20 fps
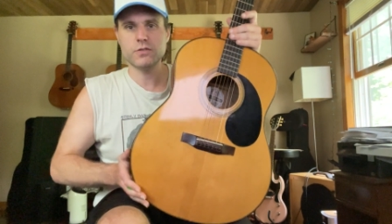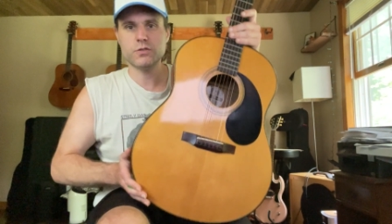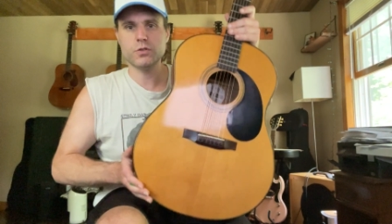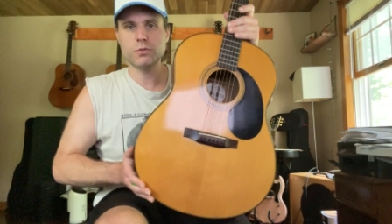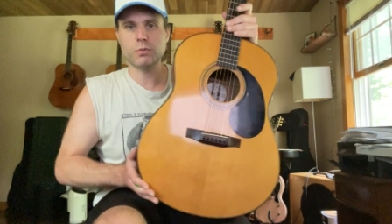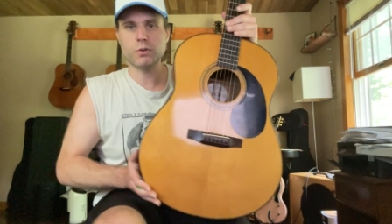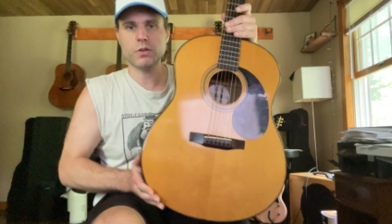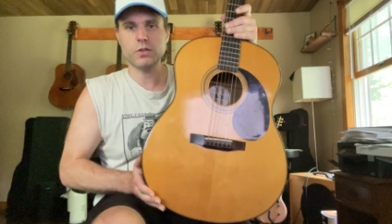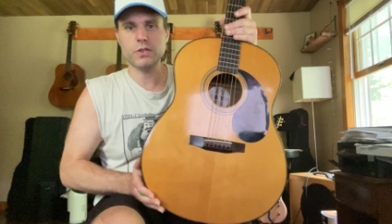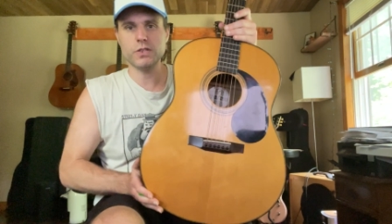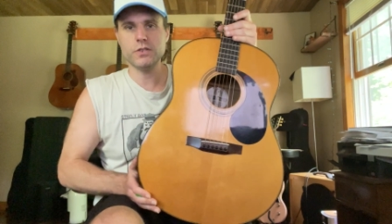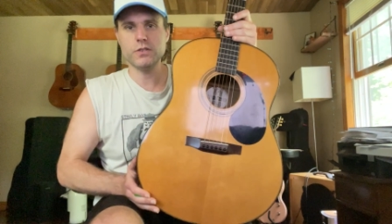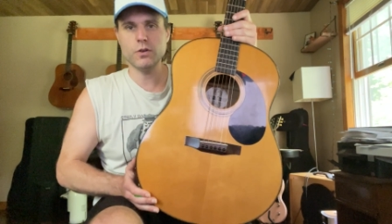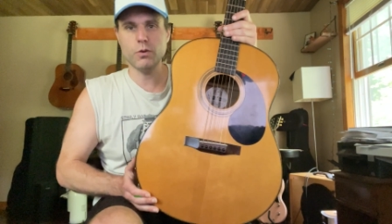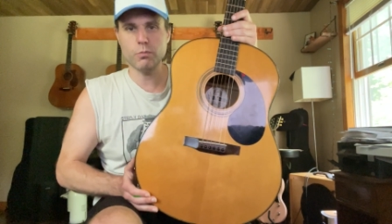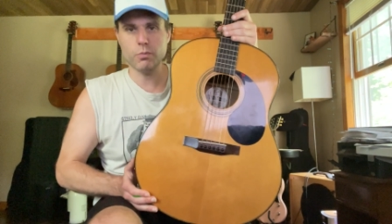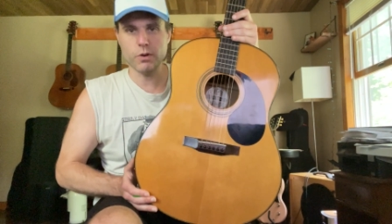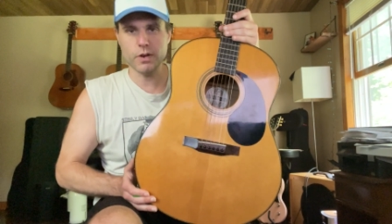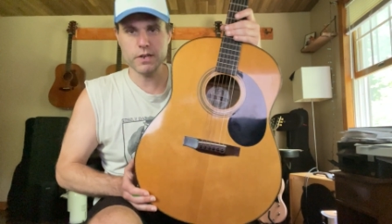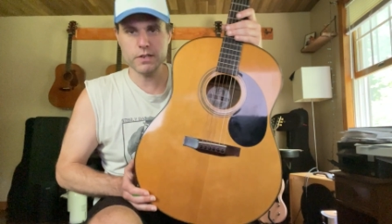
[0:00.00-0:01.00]
Super clean,
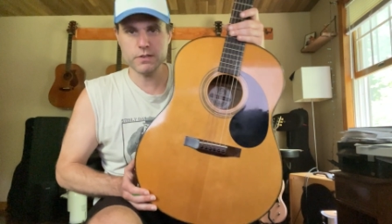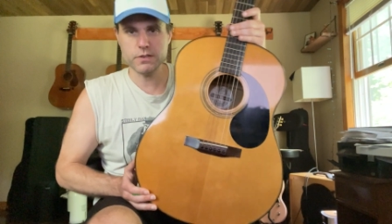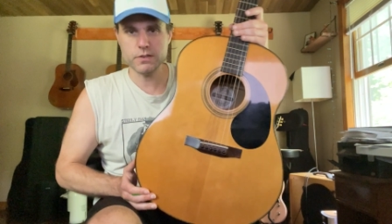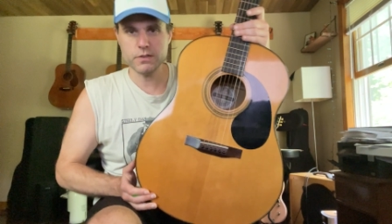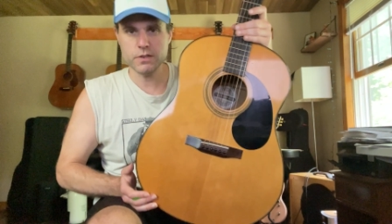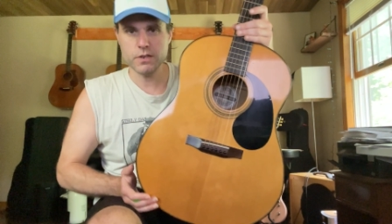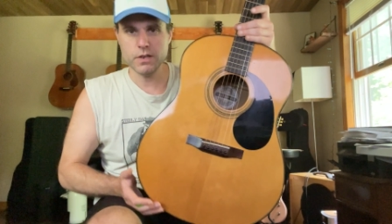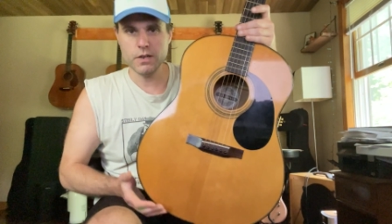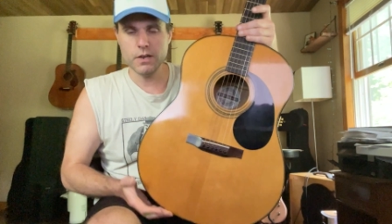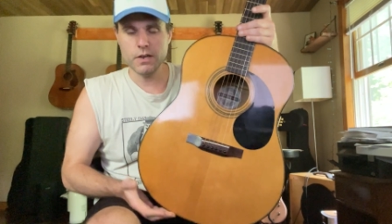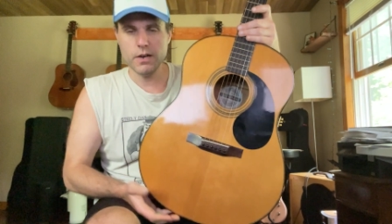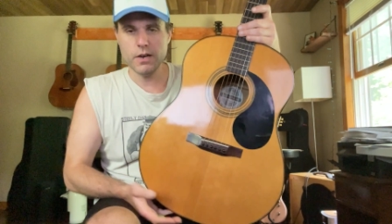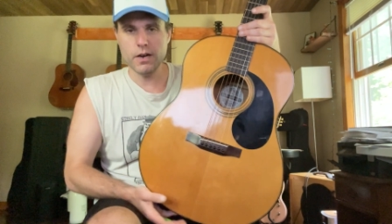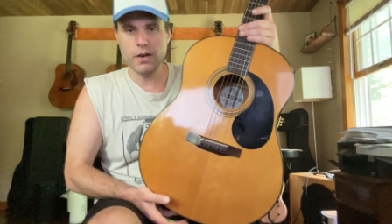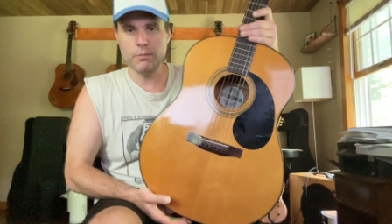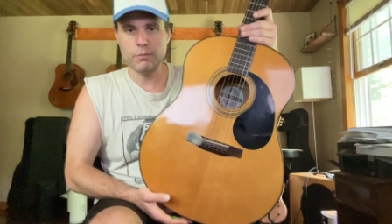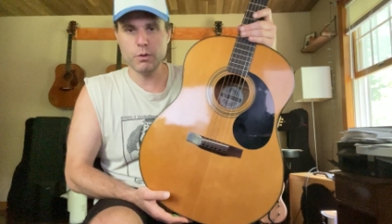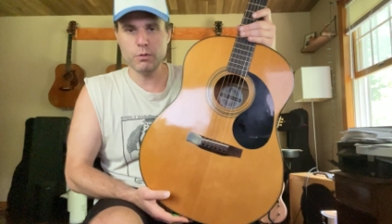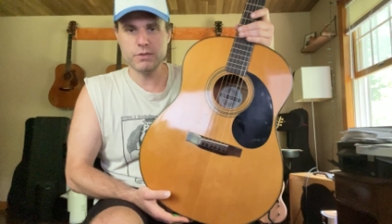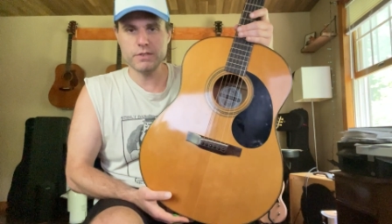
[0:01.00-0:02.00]
no breaks,
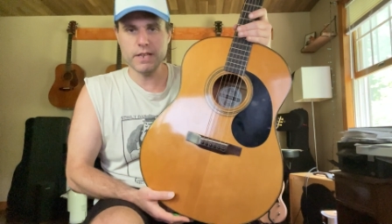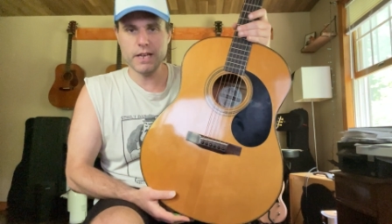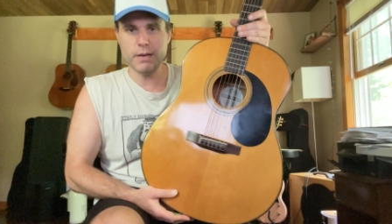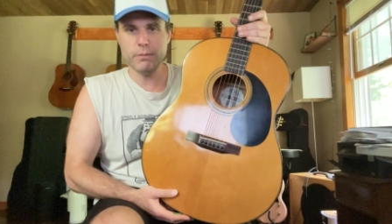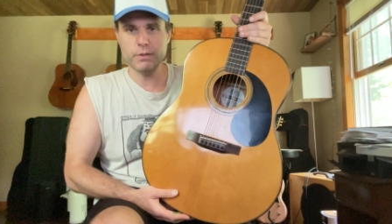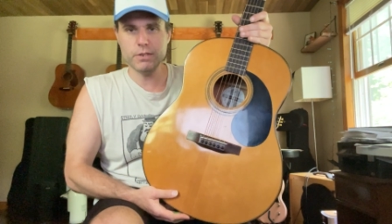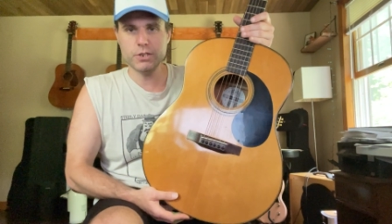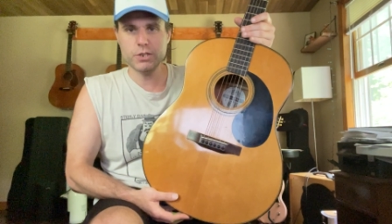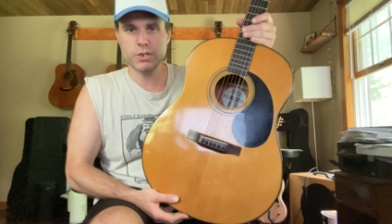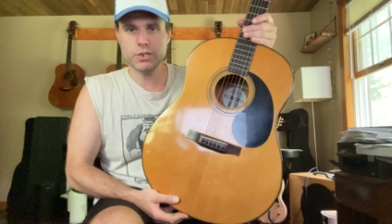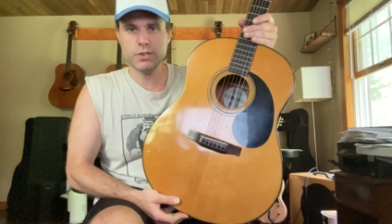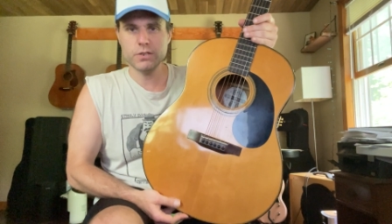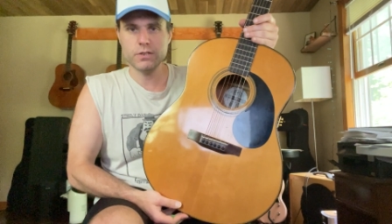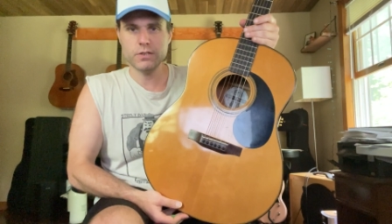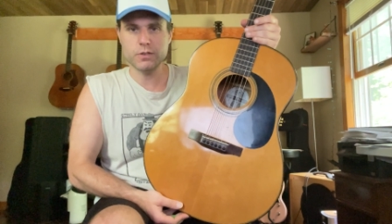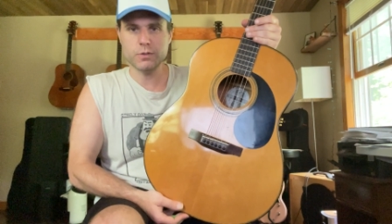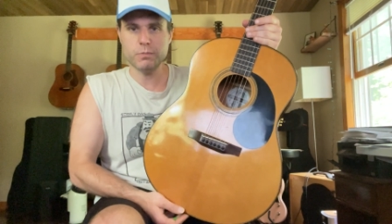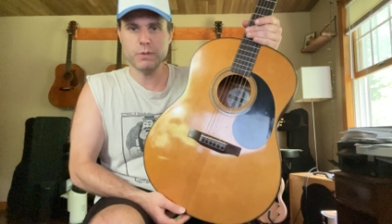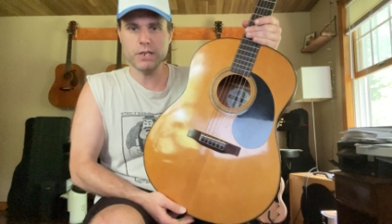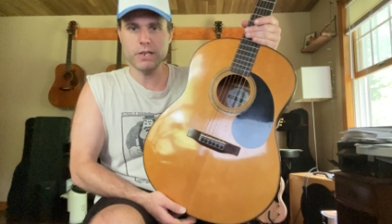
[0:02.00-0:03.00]
no damage
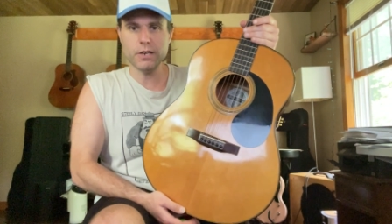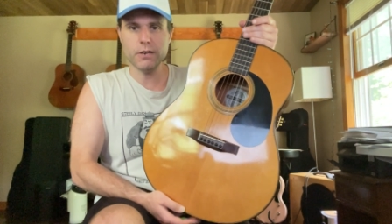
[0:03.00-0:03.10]
to speak